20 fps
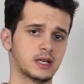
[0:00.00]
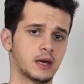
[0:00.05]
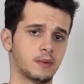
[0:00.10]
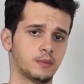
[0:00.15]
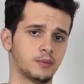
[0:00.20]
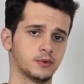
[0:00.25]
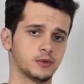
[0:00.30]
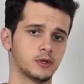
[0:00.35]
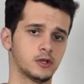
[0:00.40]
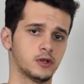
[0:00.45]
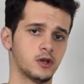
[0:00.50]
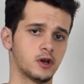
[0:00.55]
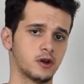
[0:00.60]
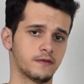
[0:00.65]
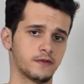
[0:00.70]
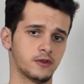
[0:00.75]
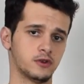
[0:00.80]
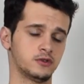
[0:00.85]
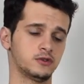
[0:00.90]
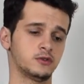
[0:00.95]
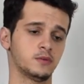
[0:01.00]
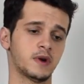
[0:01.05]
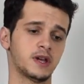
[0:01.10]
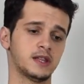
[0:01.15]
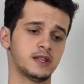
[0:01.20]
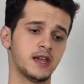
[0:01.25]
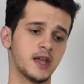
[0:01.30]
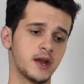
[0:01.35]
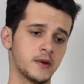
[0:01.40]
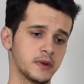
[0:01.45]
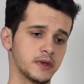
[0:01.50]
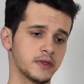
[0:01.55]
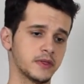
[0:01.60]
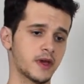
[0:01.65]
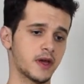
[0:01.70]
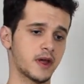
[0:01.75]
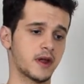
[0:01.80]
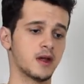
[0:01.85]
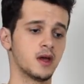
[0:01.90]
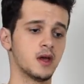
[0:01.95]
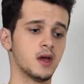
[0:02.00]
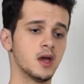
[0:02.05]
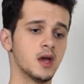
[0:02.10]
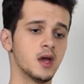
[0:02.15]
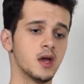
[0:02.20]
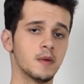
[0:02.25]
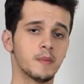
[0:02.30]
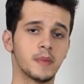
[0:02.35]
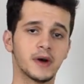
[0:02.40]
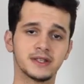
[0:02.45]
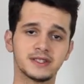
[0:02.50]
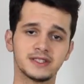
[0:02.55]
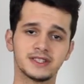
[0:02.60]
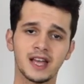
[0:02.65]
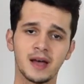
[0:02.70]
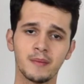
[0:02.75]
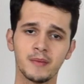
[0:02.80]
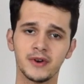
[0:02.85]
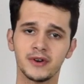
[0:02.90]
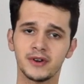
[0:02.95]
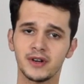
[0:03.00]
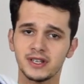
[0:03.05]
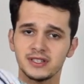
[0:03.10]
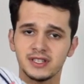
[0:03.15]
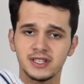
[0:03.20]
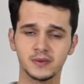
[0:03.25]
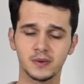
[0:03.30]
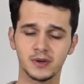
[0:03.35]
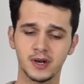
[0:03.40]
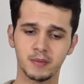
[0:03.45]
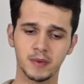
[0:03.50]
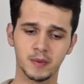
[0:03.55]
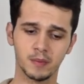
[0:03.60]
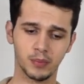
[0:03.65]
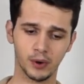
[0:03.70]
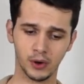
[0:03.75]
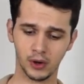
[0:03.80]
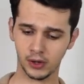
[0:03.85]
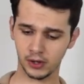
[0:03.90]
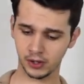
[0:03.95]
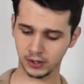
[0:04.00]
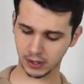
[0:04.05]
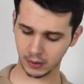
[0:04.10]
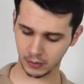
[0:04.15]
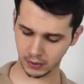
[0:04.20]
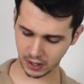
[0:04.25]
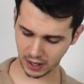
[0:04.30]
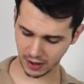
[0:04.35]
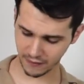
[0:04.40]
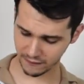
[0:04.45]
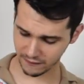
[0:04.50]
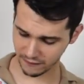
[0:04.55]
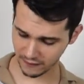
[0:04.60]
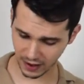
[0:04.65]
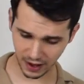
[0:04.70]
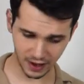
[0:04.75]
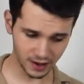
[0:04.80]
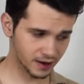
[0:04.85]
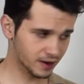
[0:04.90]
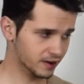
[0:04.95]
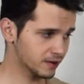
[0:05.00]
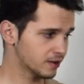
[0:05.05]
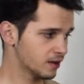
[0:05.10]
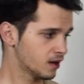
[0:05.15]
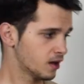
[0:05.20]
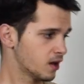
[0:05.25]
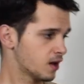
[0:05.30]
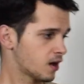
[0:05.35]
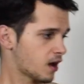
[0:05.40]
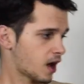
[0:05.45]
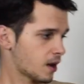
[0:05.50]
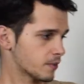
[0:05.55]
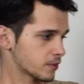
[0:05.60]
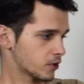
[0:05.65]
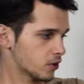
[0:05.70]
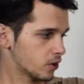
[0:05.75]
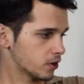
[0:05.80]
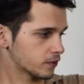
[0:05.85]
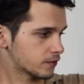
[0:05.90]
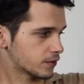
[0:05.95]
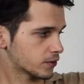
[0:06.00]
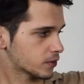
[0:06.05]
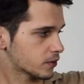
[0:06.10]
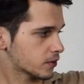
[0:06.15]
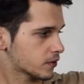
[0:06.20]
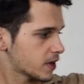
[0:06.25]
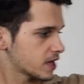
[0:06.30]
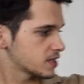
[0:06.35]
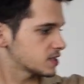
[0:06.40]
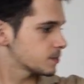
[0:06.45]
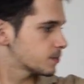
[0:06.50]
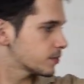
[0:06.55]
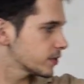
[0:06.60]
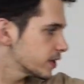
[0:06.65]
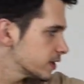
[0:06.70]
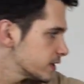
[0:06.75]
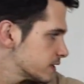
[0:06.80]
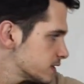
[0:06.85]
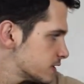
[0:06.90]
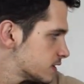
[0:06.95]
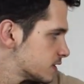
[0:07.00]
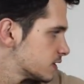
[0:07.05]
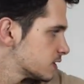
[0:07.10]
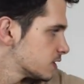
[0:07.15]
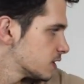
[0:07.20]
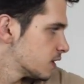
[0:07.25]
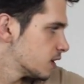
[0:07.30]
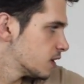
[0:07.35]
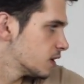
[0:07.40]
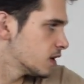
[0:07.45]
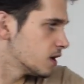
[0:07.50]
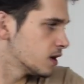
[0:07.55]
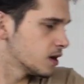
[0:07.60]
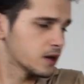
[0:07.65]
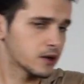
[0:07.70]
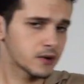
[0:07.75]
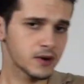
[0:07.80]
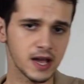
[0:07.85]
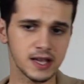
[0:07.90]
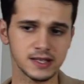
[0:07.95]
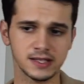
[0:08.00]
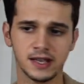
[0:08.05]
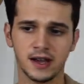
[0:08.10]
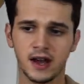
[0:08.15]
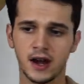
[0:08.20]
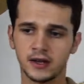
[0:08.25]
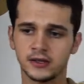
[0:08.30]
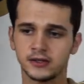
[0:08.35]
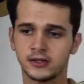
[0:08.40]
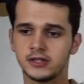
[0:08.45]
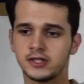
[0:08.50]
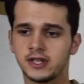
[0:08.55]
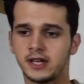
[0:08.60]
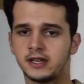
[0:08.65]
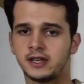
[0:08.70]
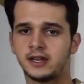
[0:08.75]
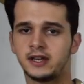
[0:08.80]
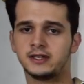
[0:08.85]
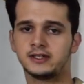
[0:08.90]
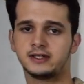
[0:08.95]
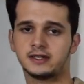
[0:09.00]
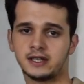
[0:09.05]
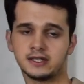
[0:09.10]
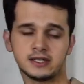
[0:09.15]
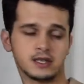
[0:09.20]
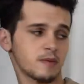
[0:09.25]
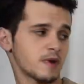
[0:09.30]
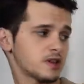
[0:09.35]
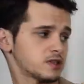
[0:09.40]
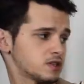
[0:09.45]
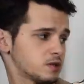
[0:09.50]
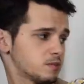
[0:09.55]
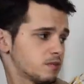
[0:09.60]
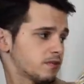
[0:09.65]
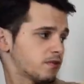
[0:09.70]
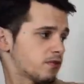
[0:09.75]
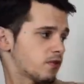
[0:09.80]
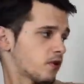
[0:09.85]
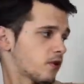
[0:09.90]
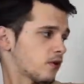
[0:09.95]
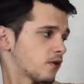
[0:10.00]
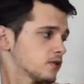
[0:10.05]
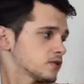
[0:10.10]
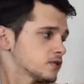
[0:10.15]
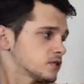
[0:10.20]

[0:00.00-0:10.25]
I put a lot of thought into my layering there. But summer, I just wanna be bold, I wanna have fun. I'm going for crazy prints, crazy Harrington jackets, as I mentioned before.